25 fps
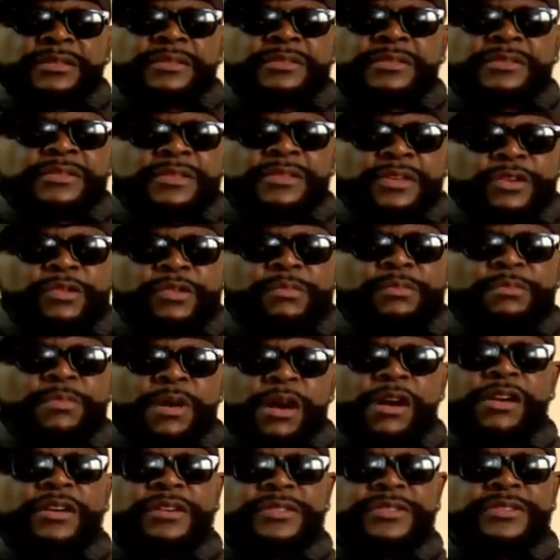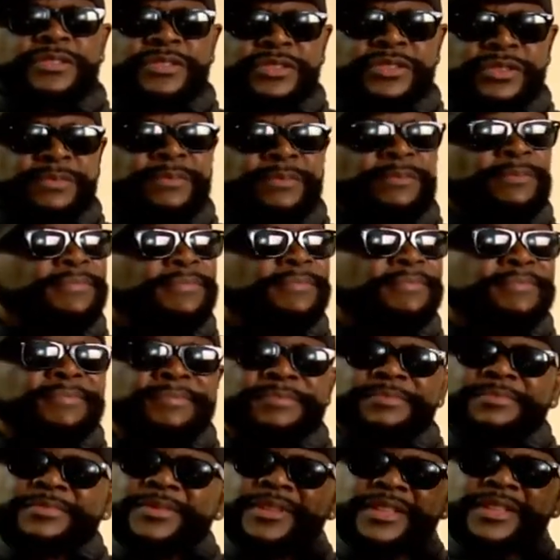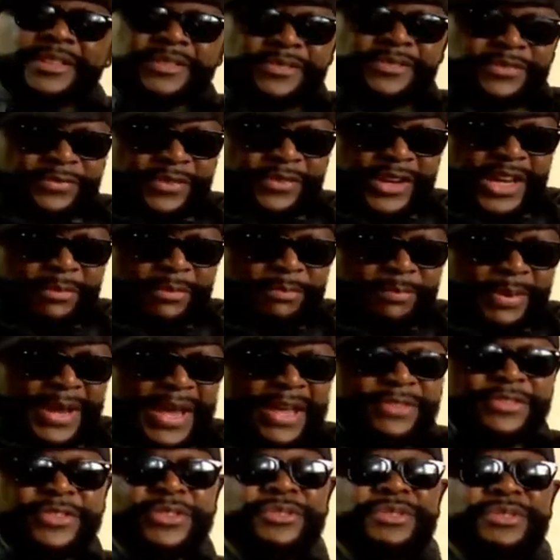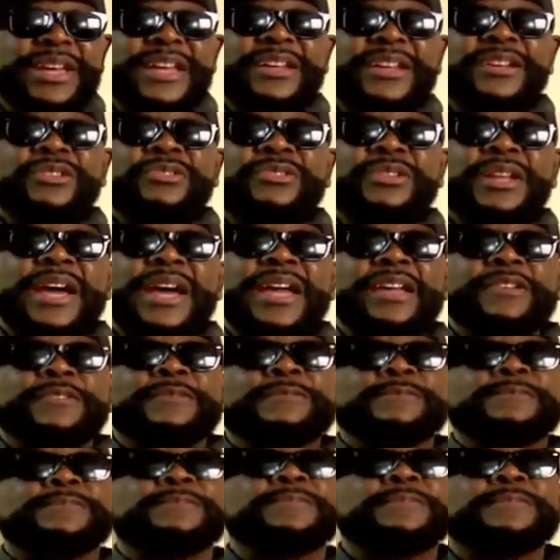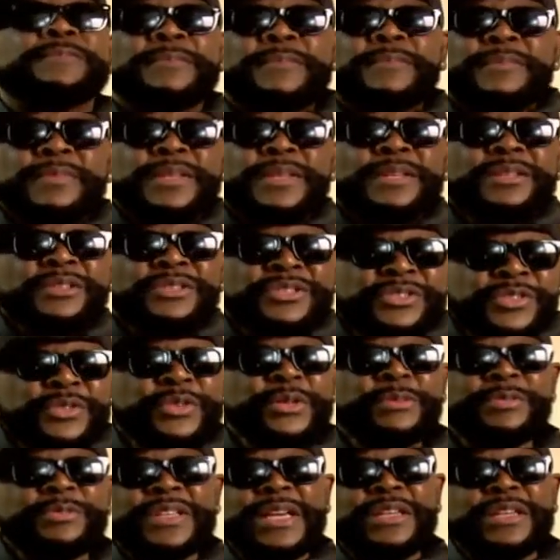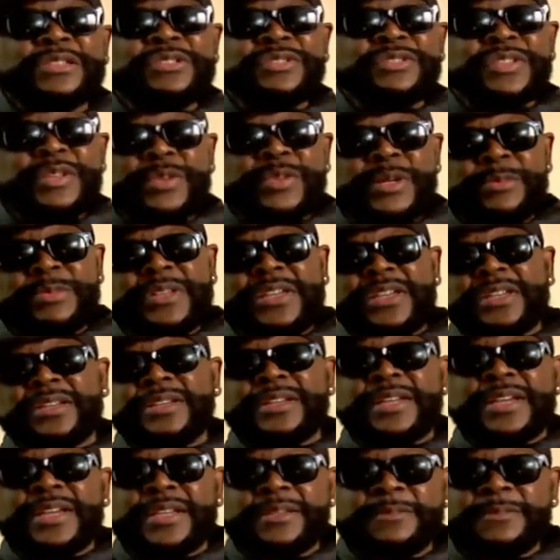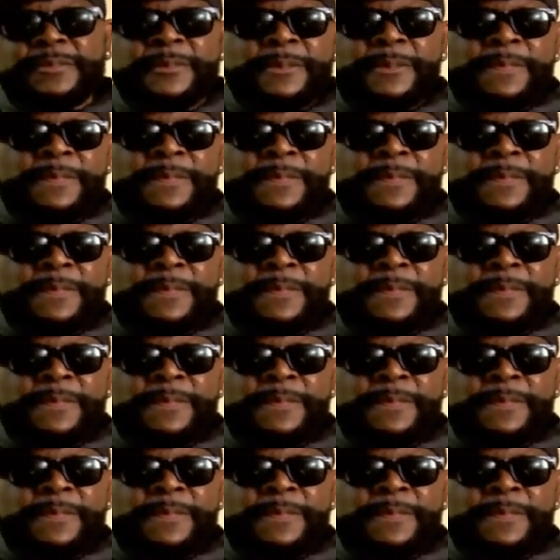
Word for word: So, Marcus, this fake pastor, you that low life. You see what I'm saying? You see what I'm getting at?